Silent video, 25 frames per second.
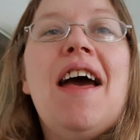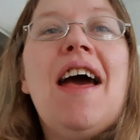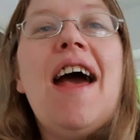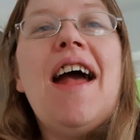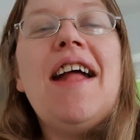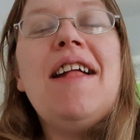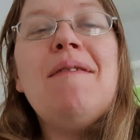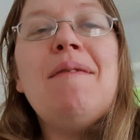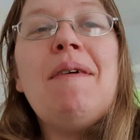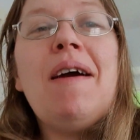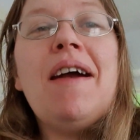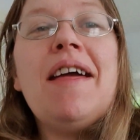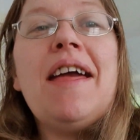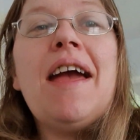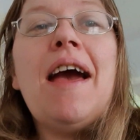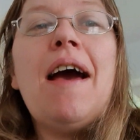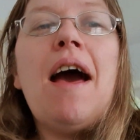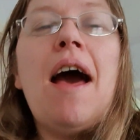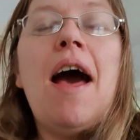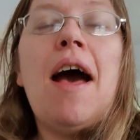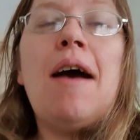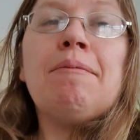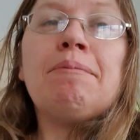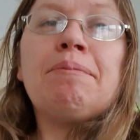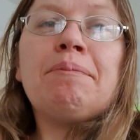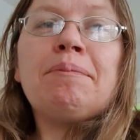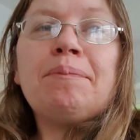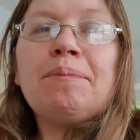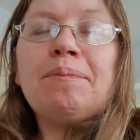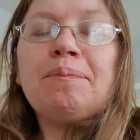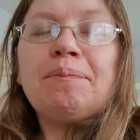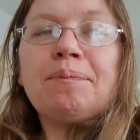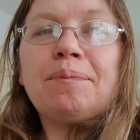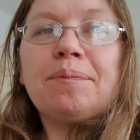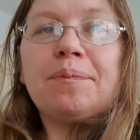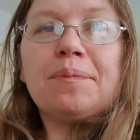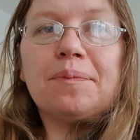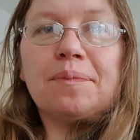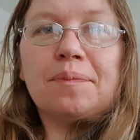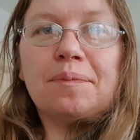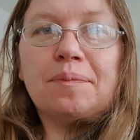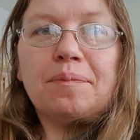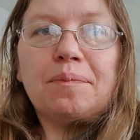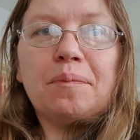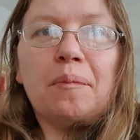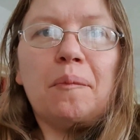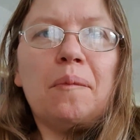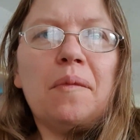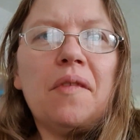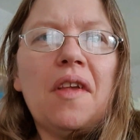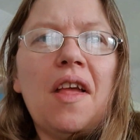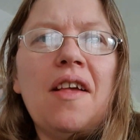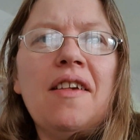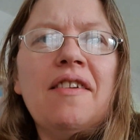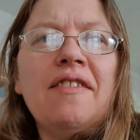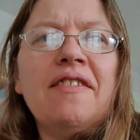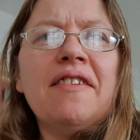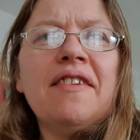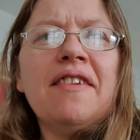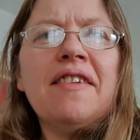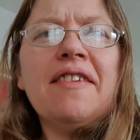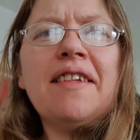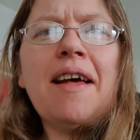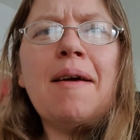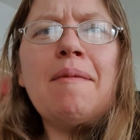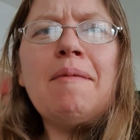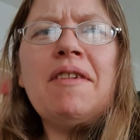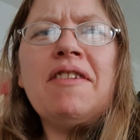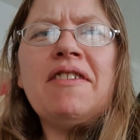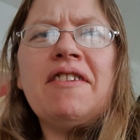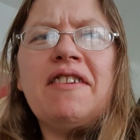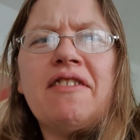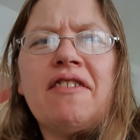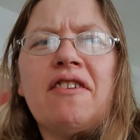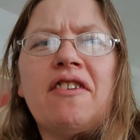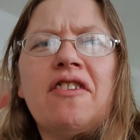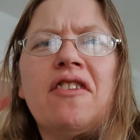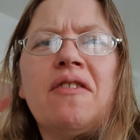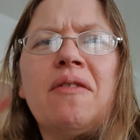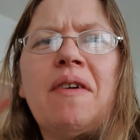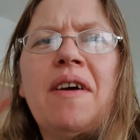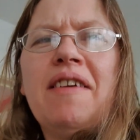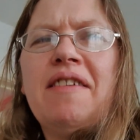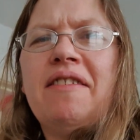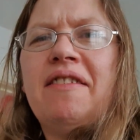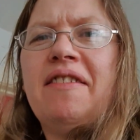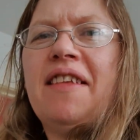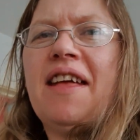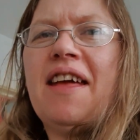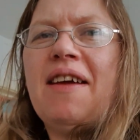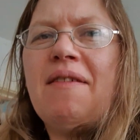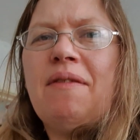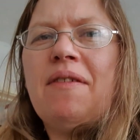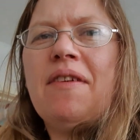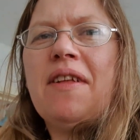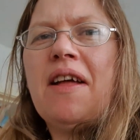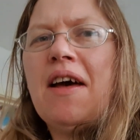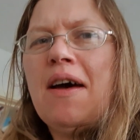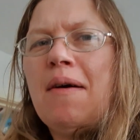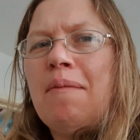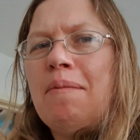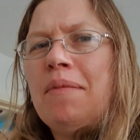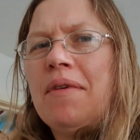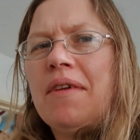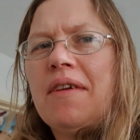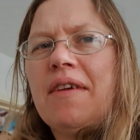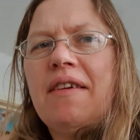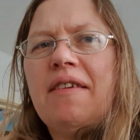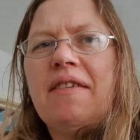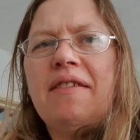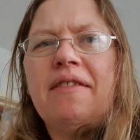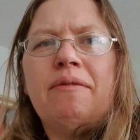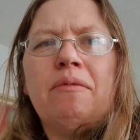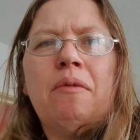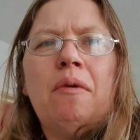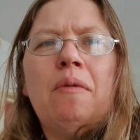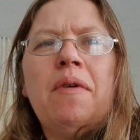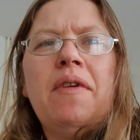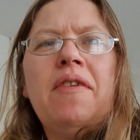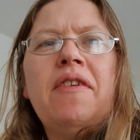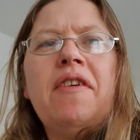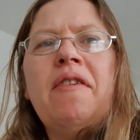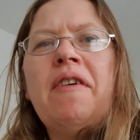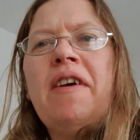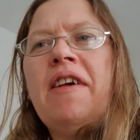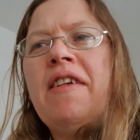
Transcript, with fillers: anyway, yeah, um Sam just gone to wake Stephen up because what we do